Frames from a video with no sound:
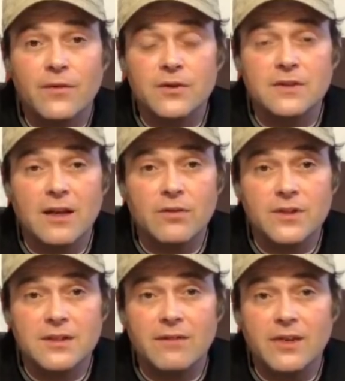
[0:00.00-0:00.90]
first level,
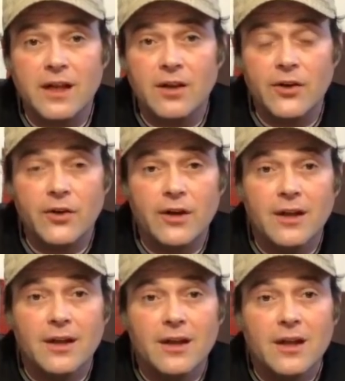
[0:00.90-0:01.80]
the 7 to 800,
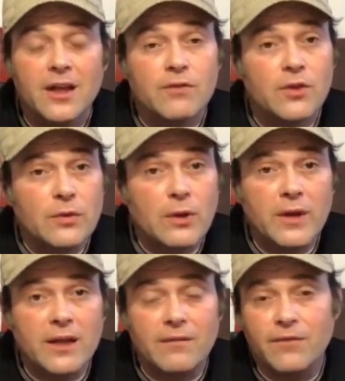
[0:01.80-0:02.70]
if you're
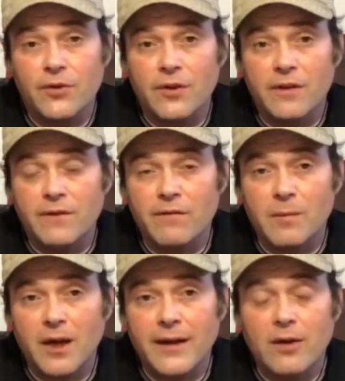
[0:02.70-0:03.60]
throwing in 30 to 50
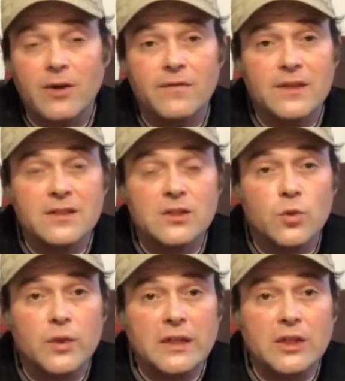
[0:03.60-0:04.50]
mile an hour, this is
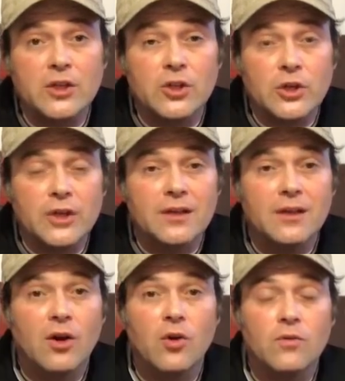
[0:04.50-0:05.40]
a really good
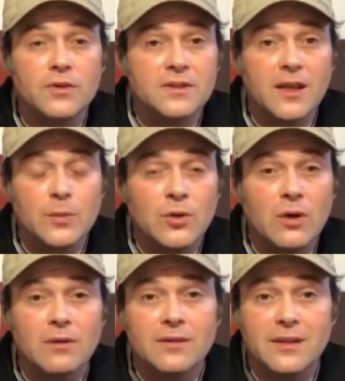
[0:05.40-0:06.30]

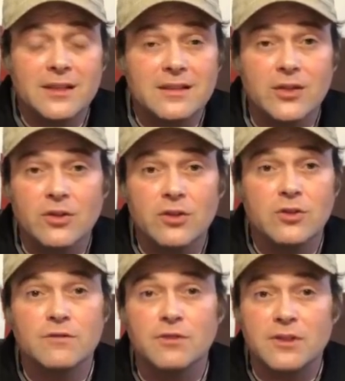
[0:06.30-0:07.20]
overstable disc that you can
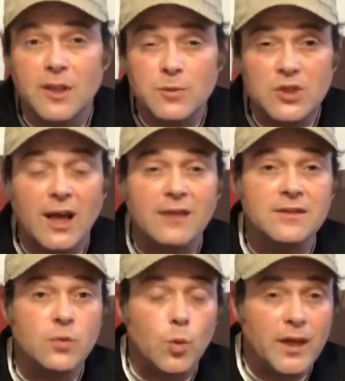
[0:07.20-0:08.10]
use for skip
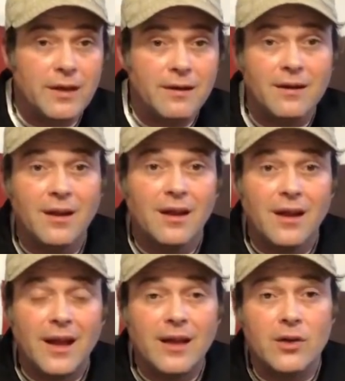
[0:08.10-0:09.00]
shots and wind,
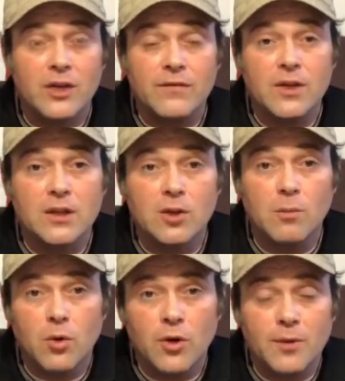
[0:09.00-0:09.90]
and it'll give you a little
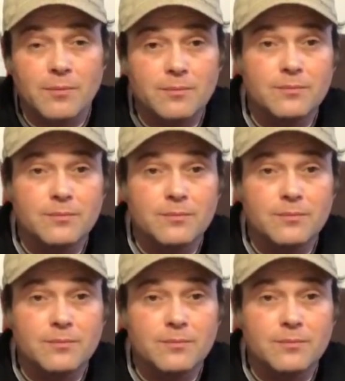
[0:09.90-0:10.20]
more